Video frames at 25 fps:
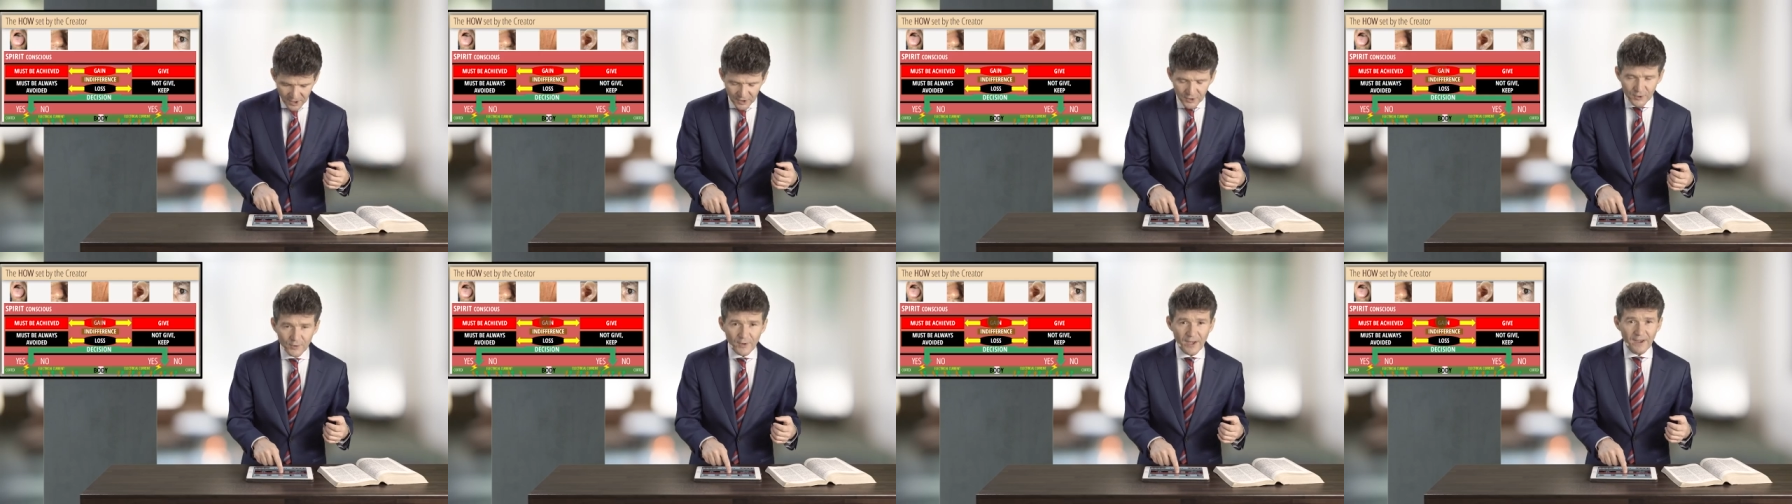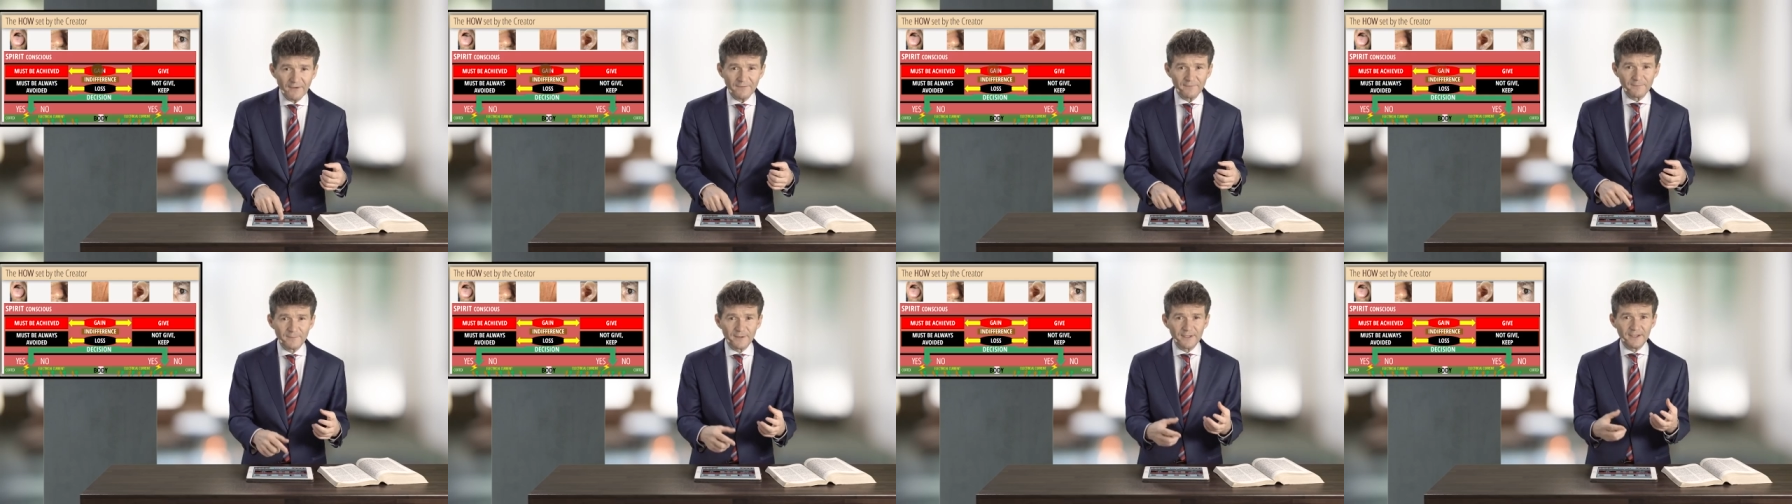you
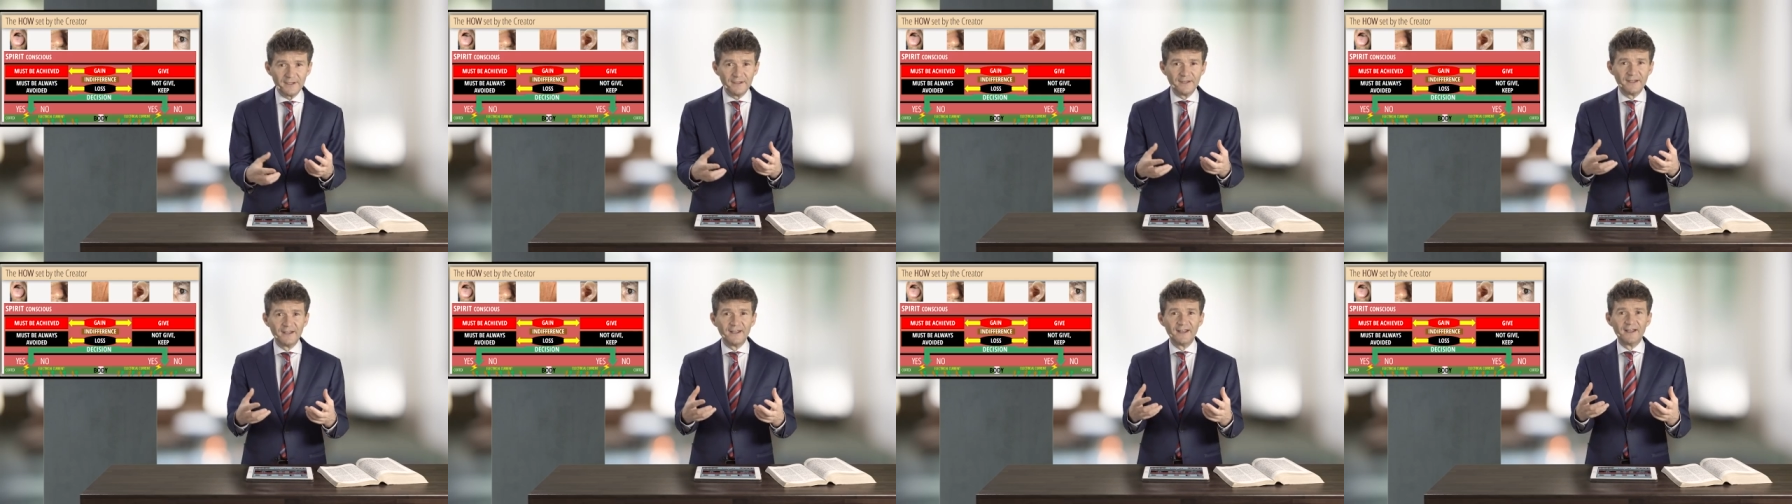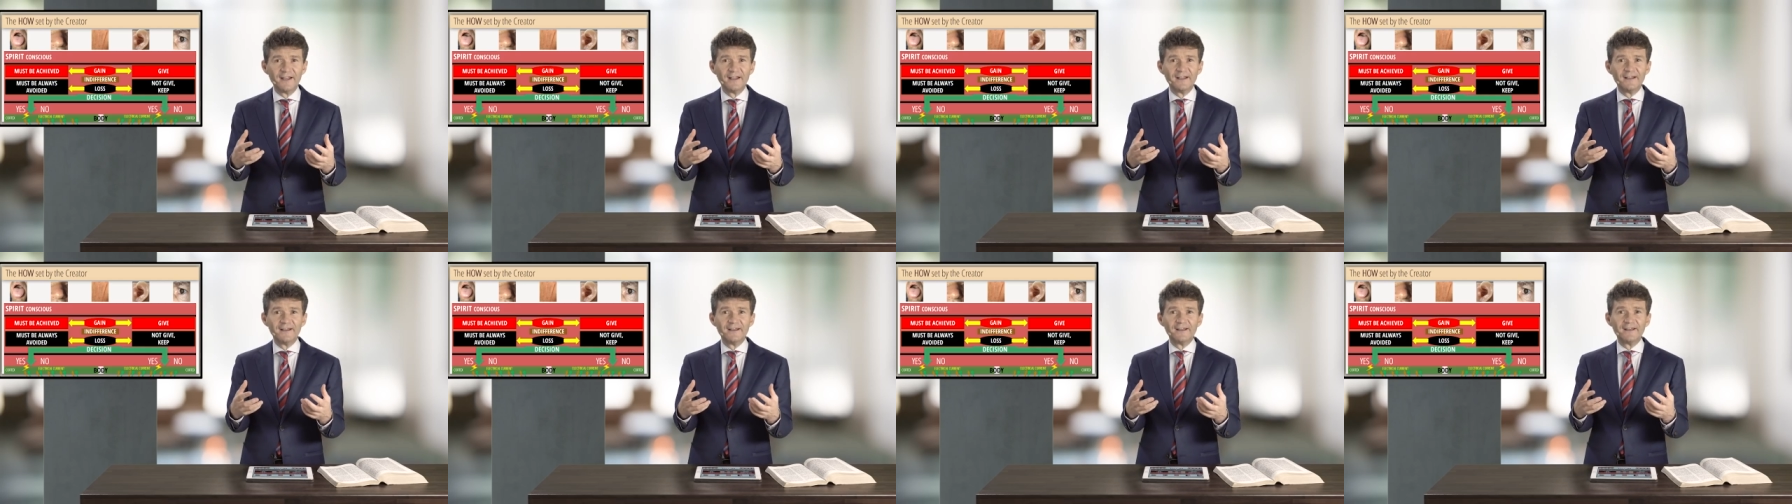have been
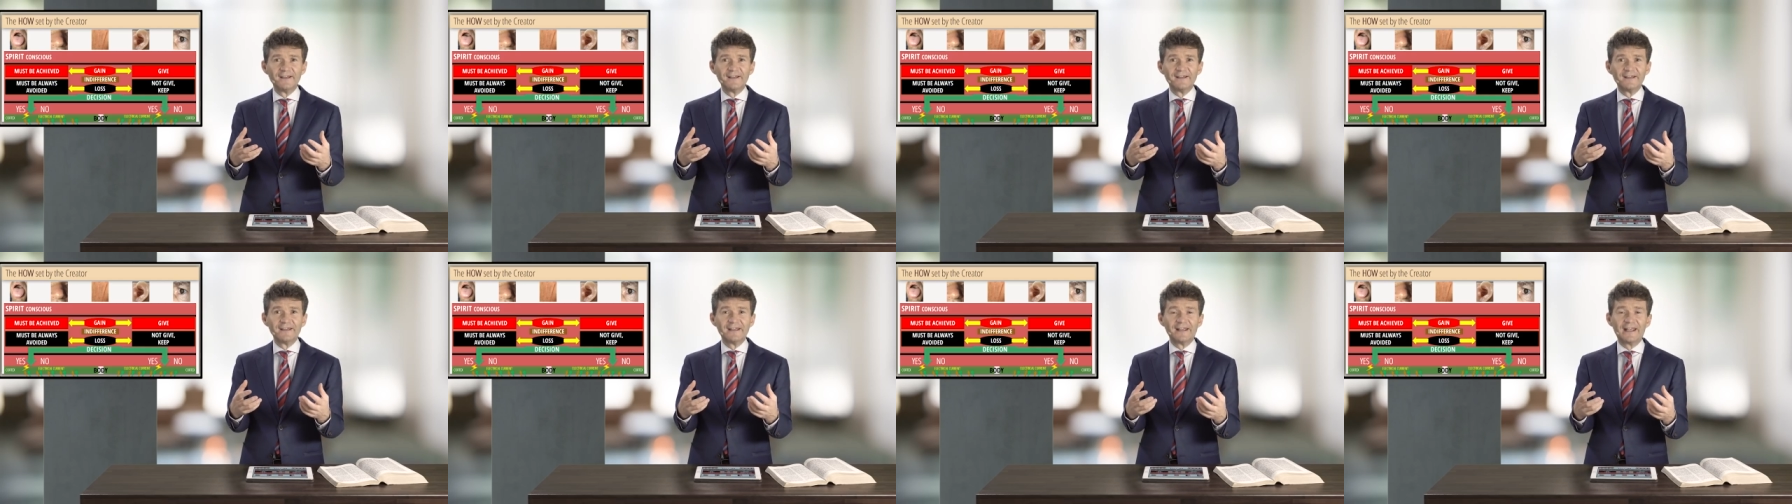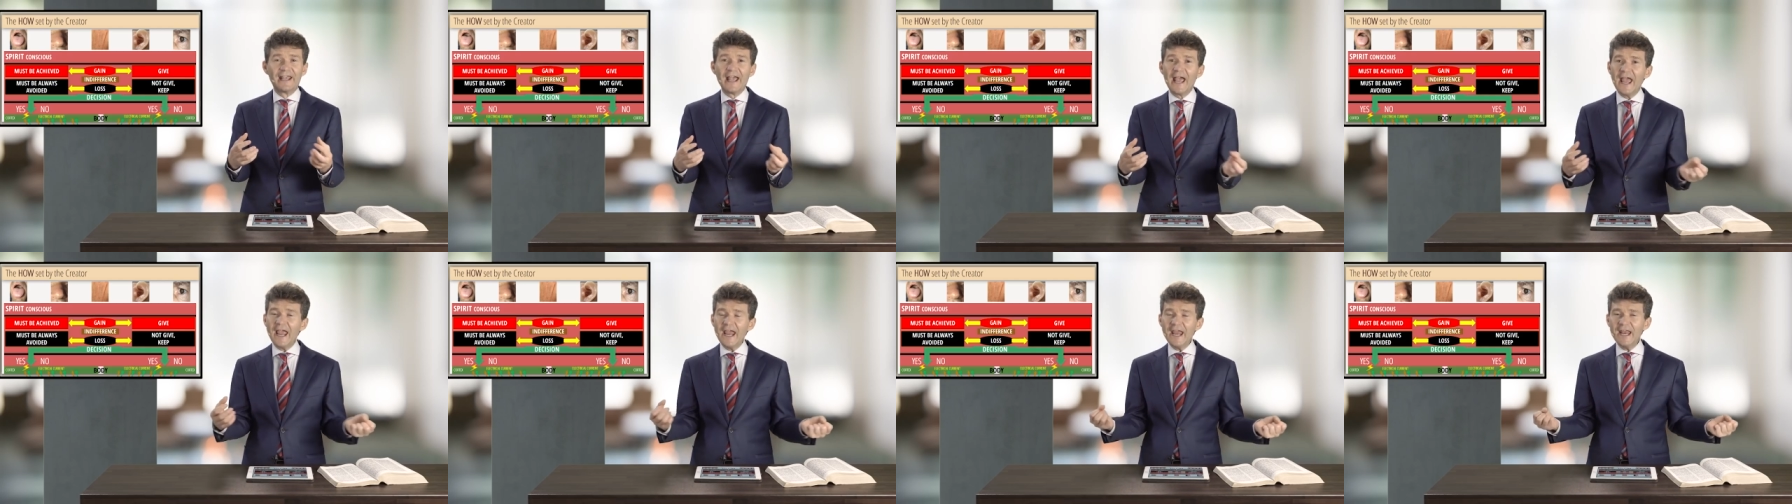
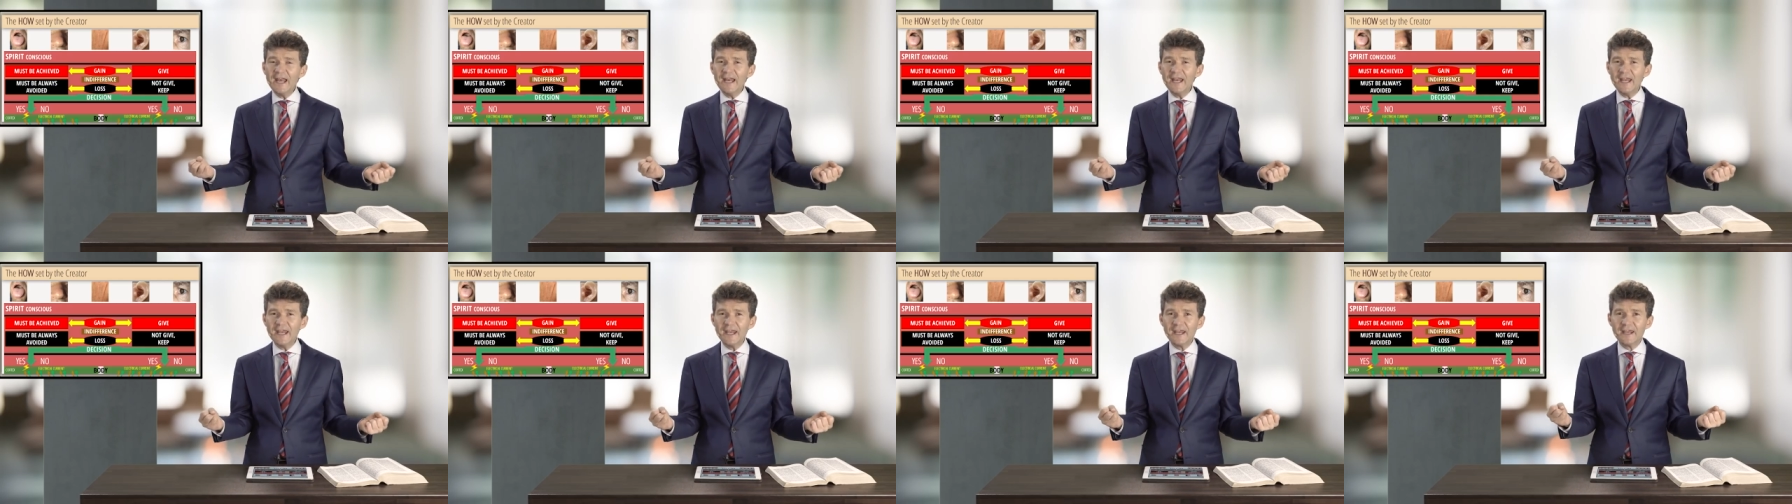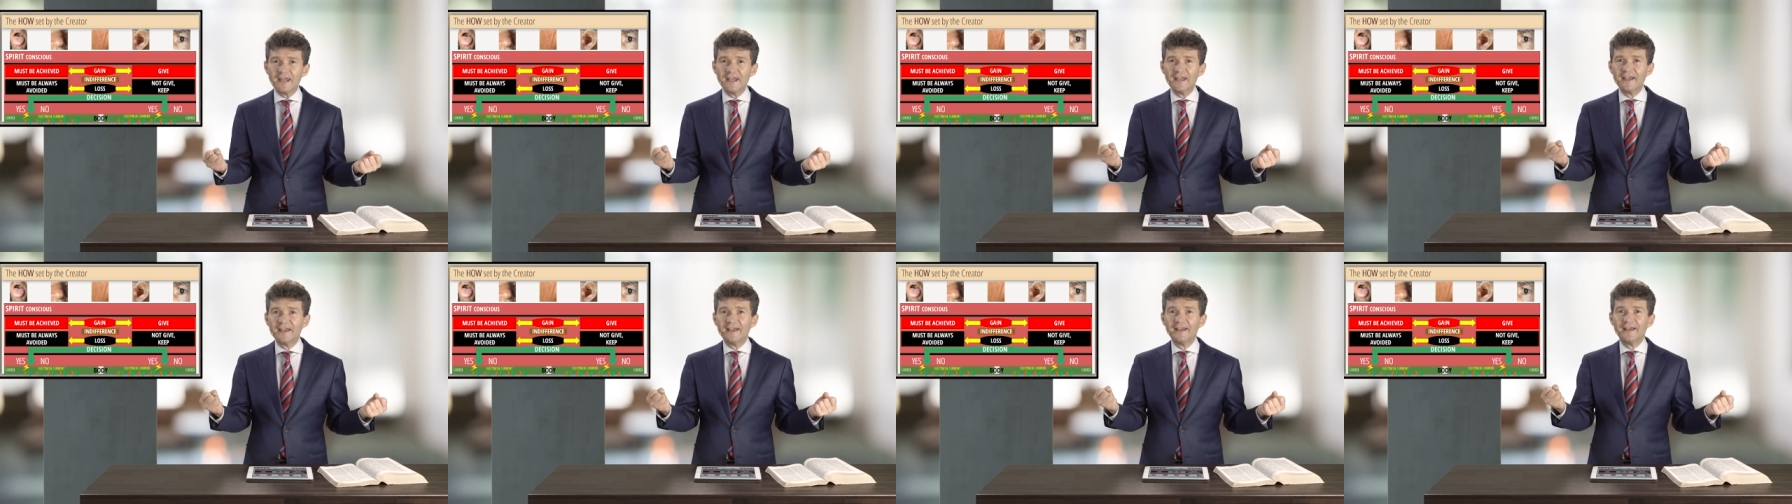
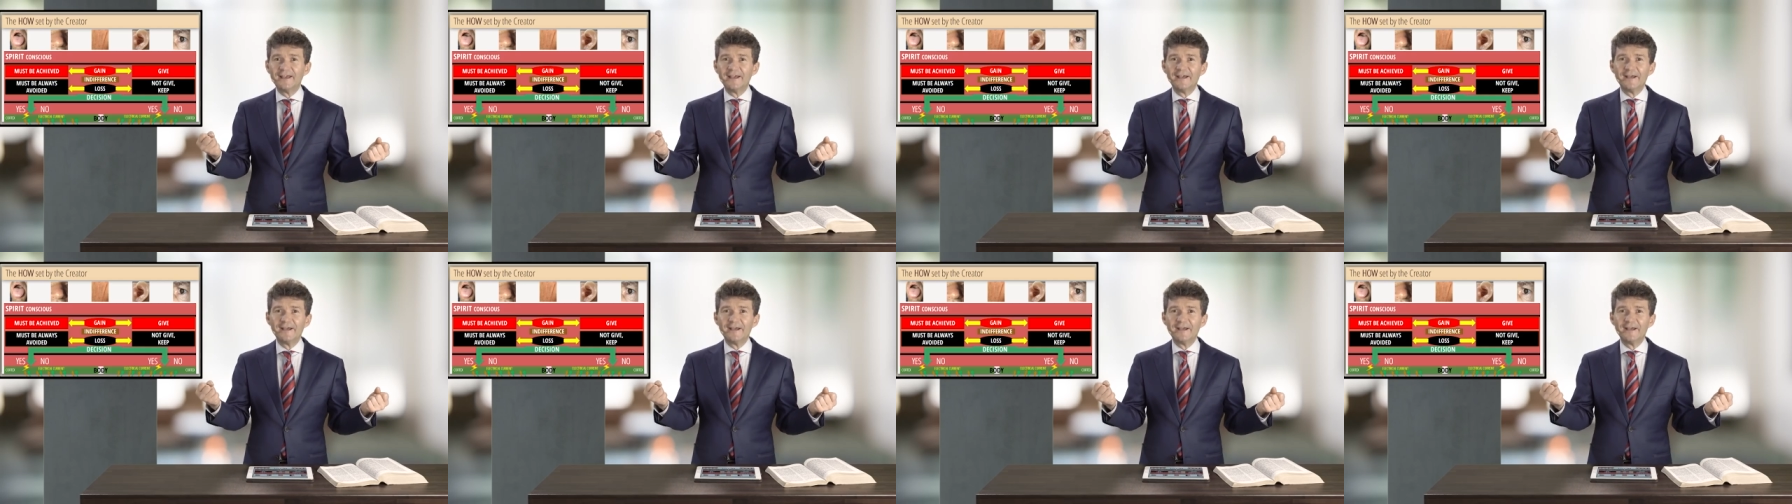gaining,